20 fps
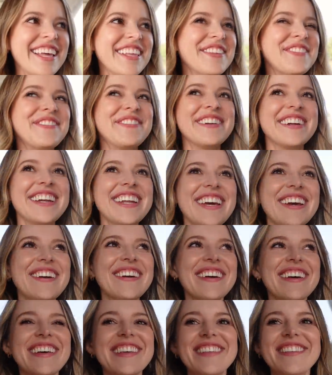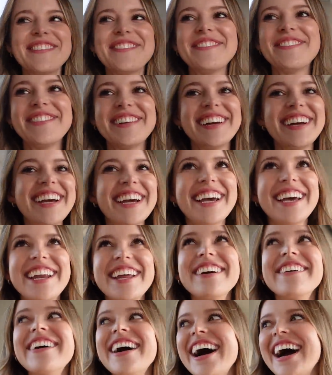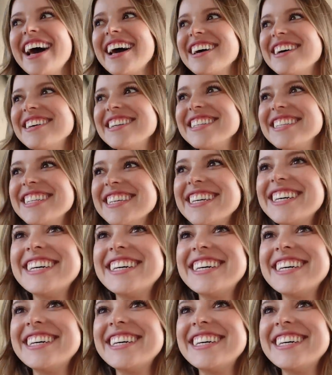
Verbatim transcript: It's pretty, it's pretty wild.